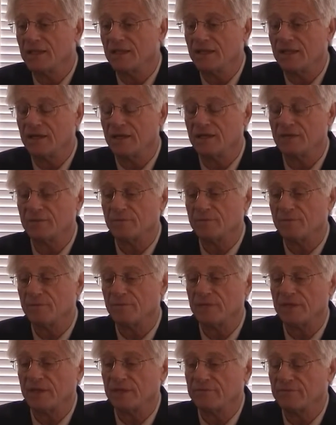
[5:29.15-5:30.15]
And
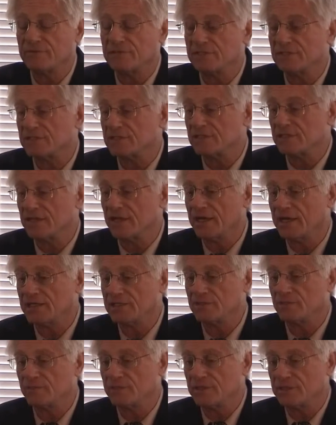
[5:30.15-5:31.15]
the emphasis
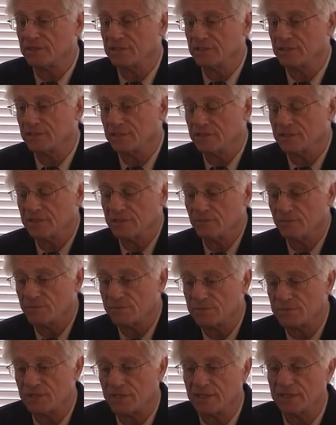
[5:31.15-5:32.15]
last week
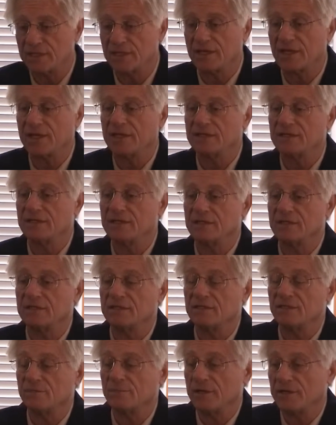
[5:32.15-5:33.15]
was on the idea
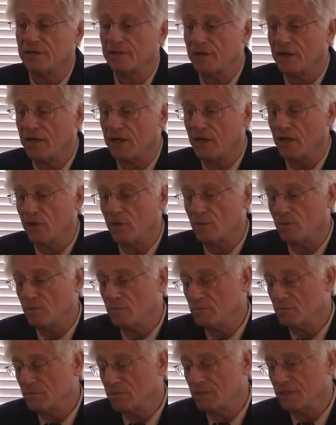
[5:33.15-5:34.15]
that no matter
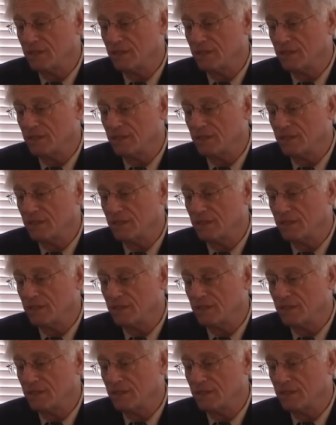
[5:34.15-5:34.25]
how